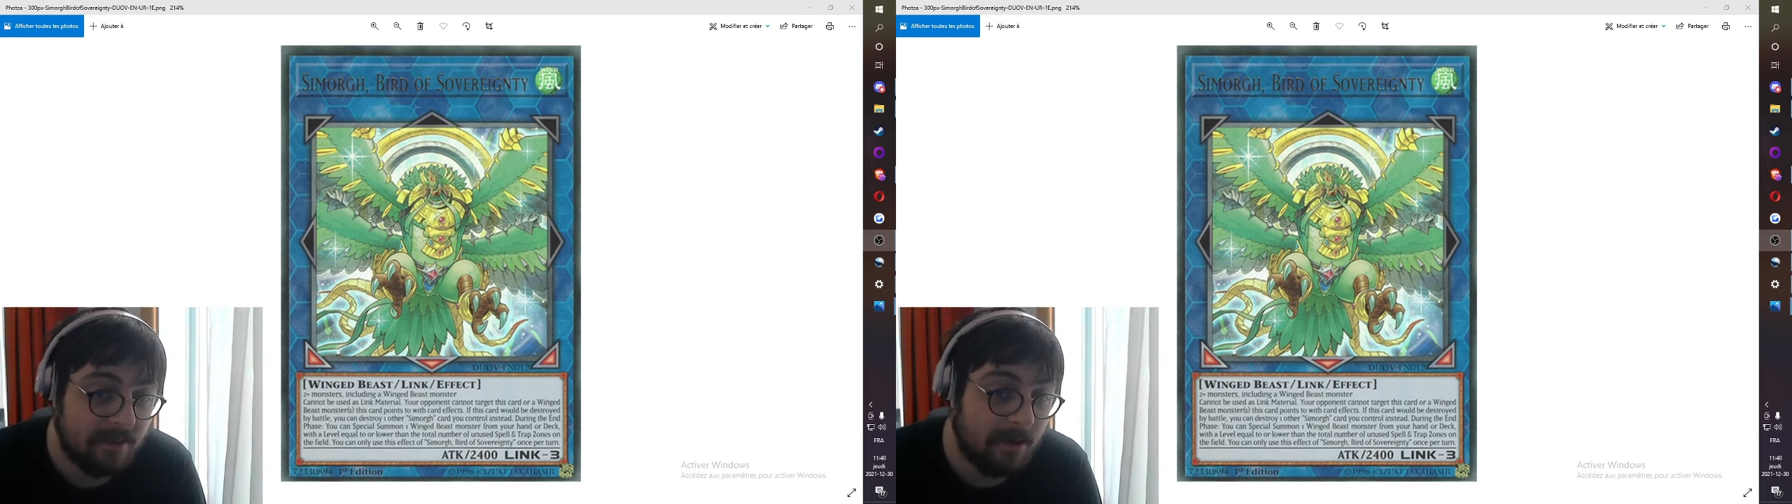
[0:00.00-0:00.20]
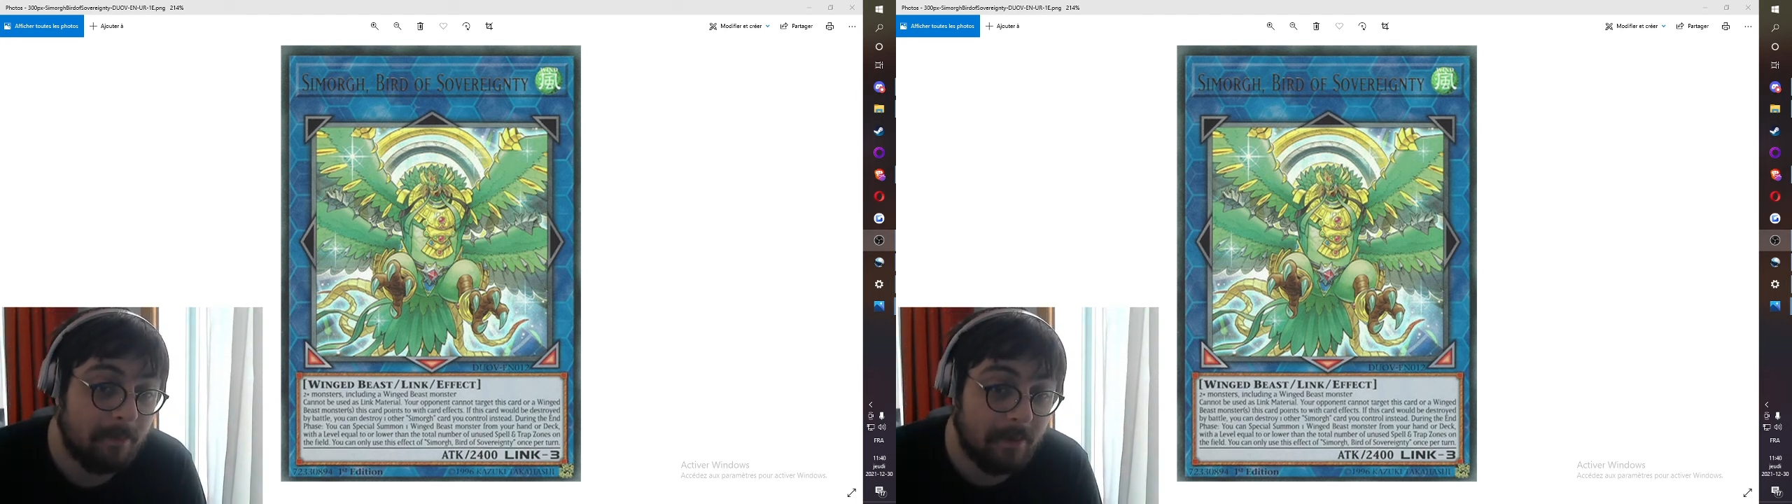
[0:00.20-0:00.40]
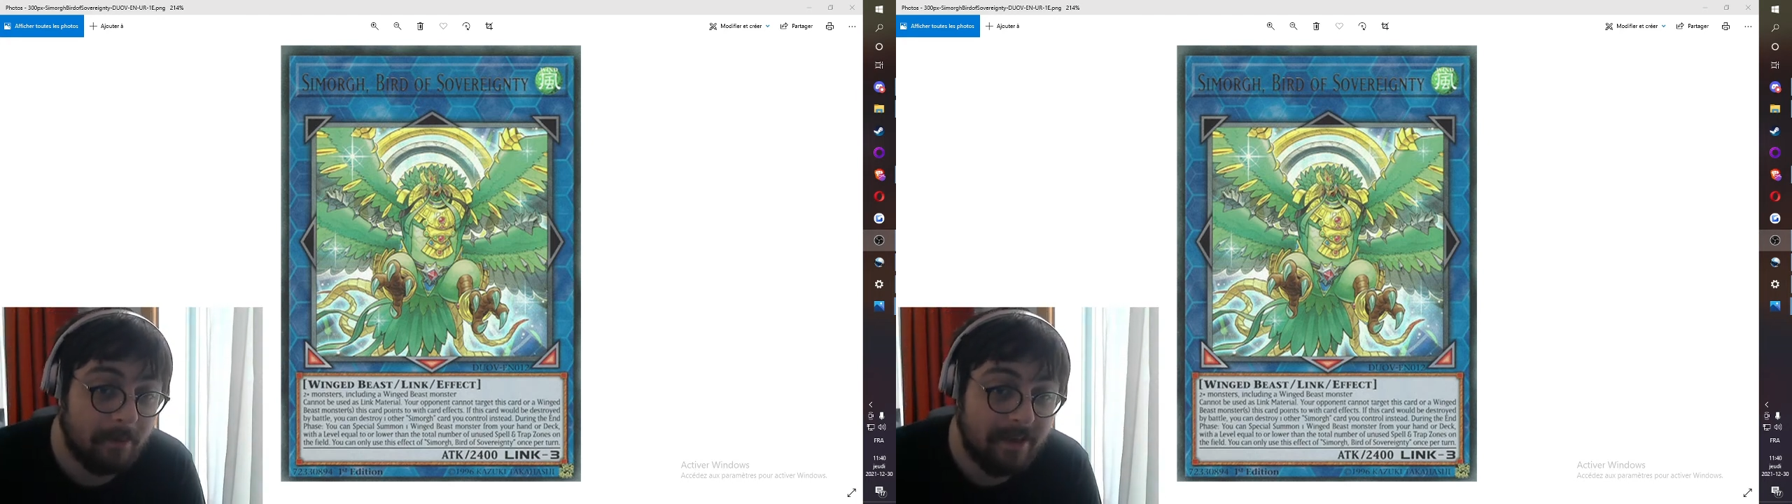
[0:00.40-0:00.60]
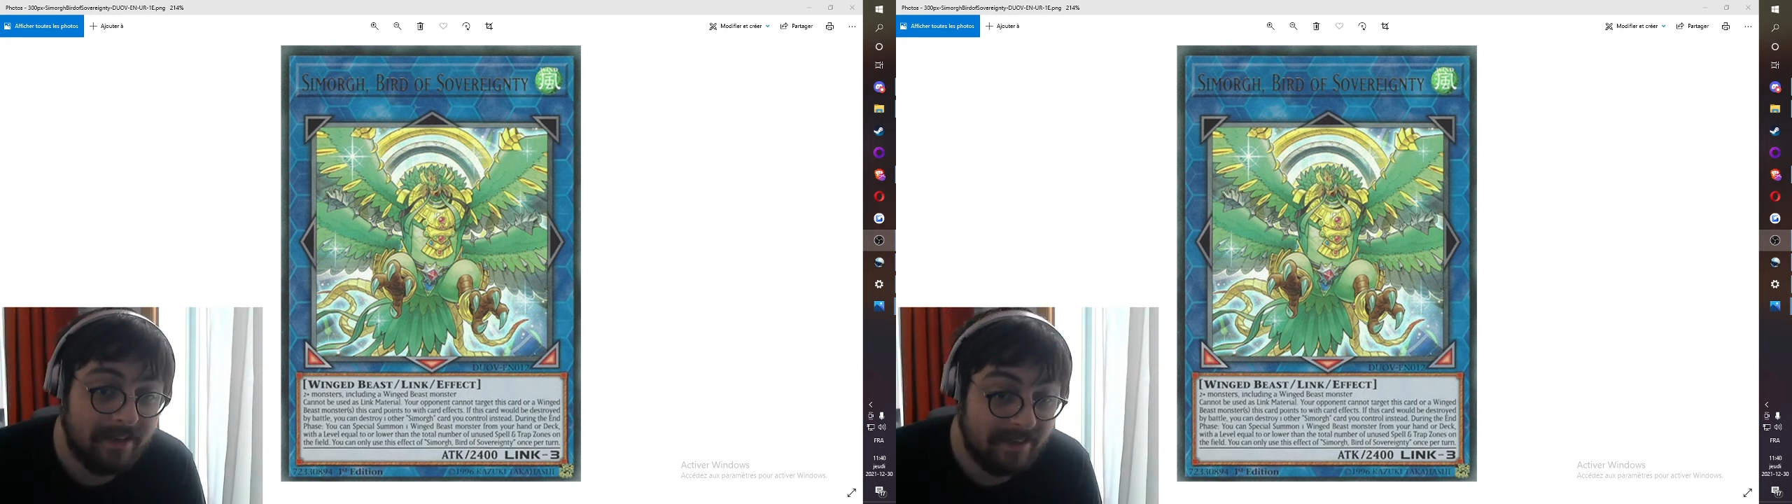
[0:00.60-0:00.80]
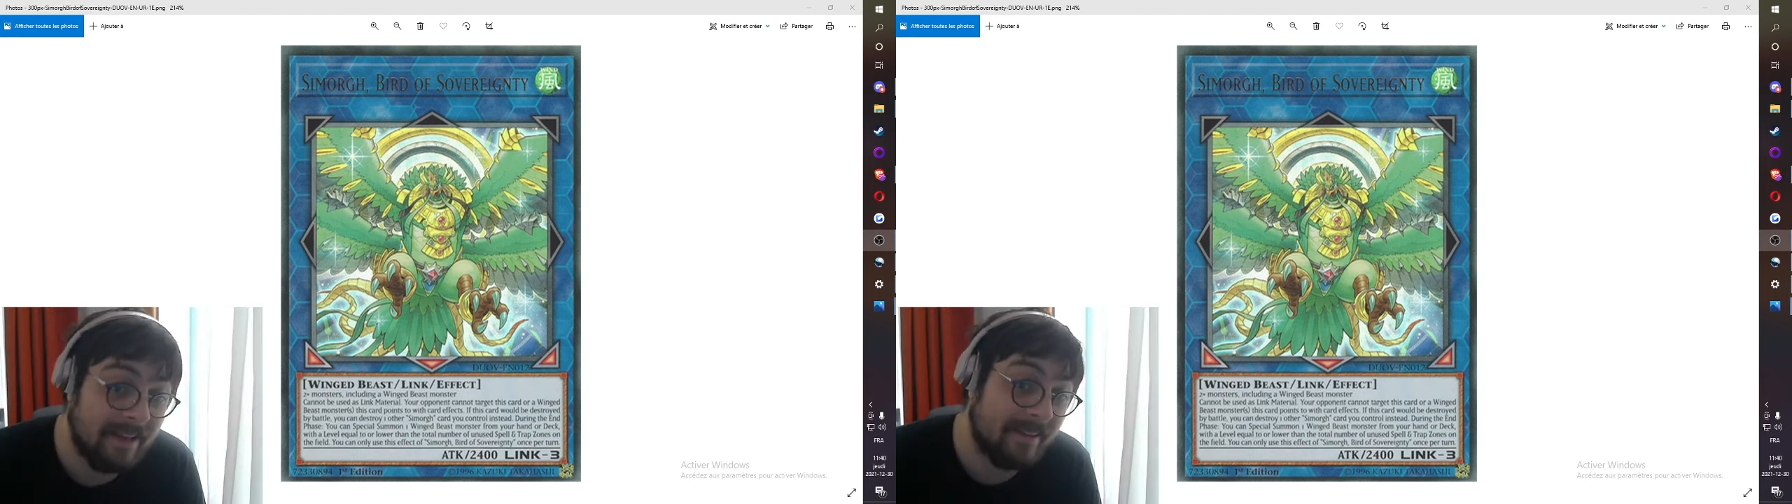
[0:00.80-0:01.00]
Oh, but
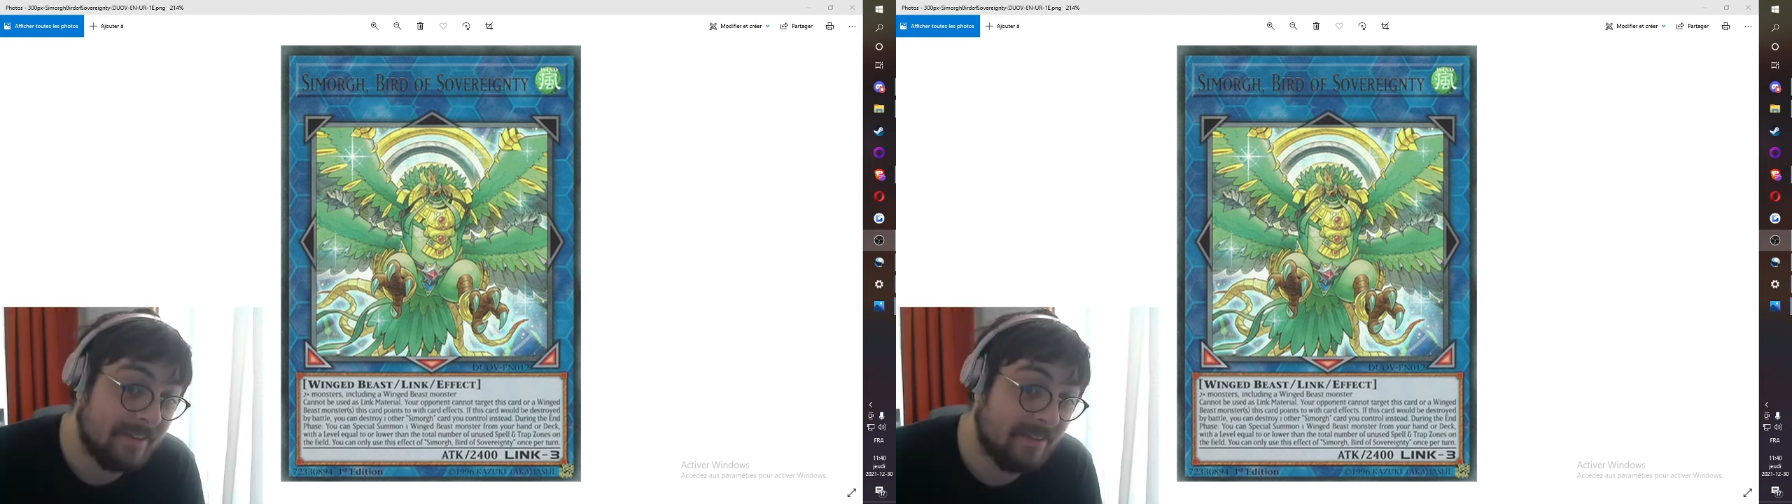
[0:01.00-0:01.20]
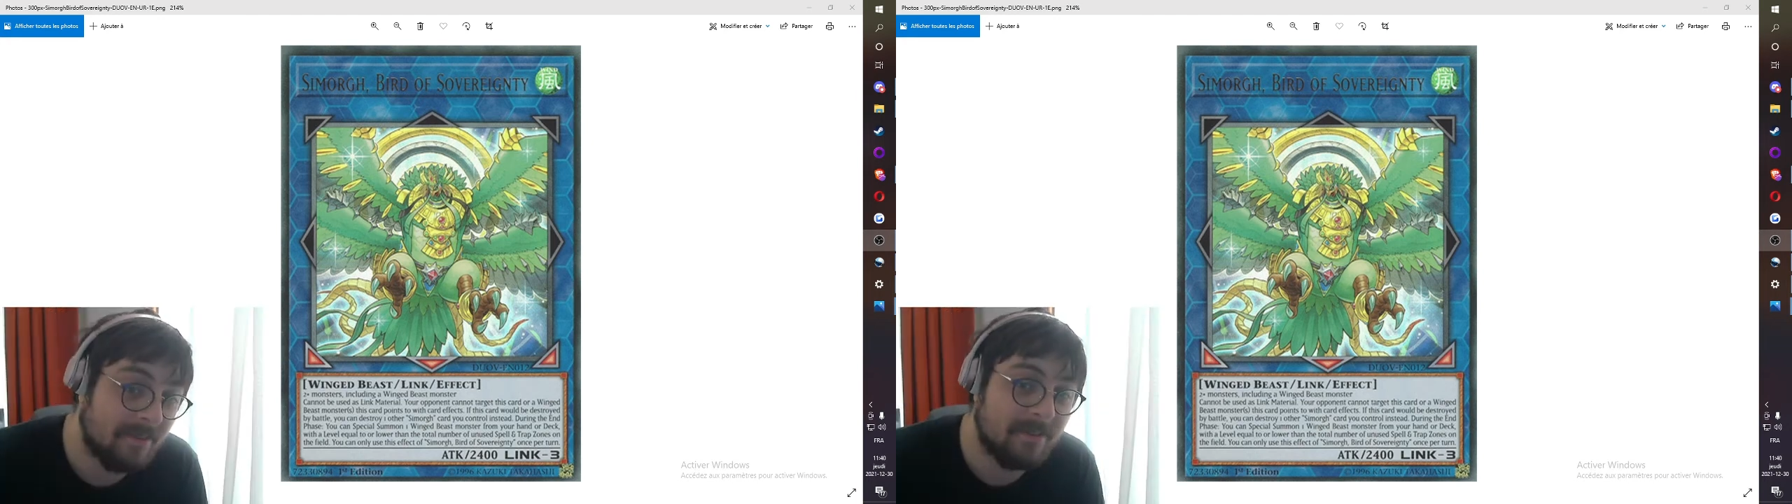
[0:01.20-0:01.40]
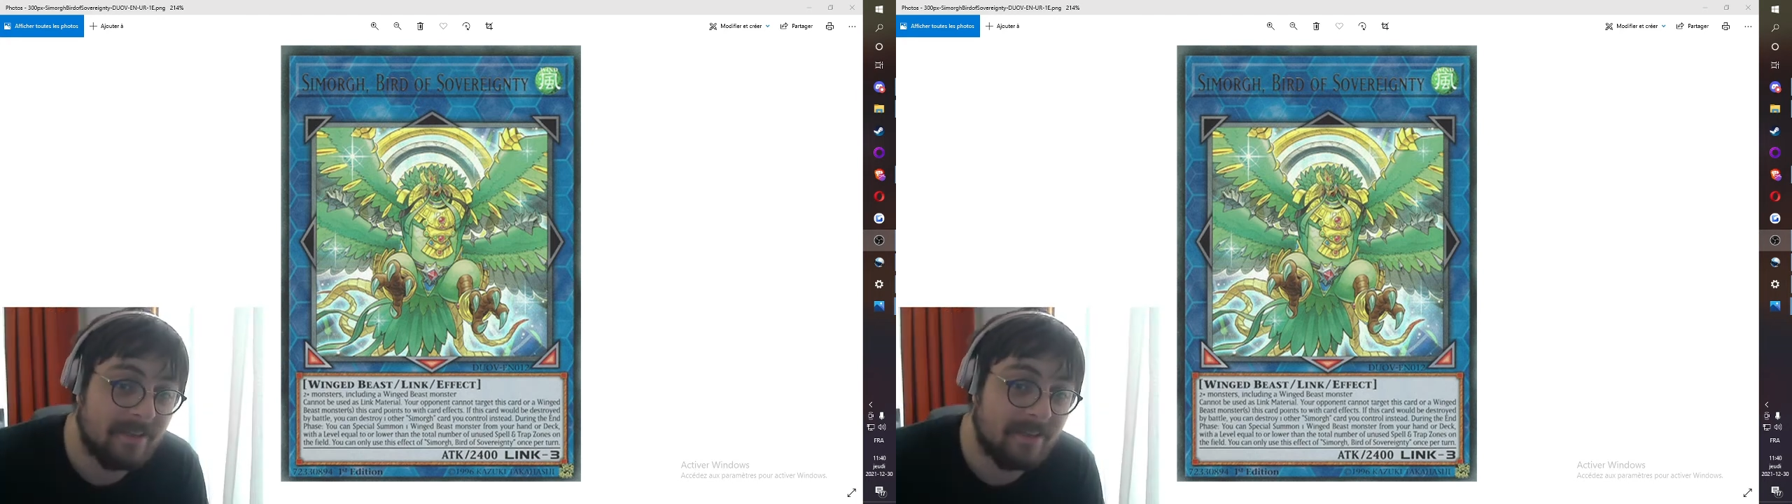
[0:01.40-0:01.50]
wait, now they do.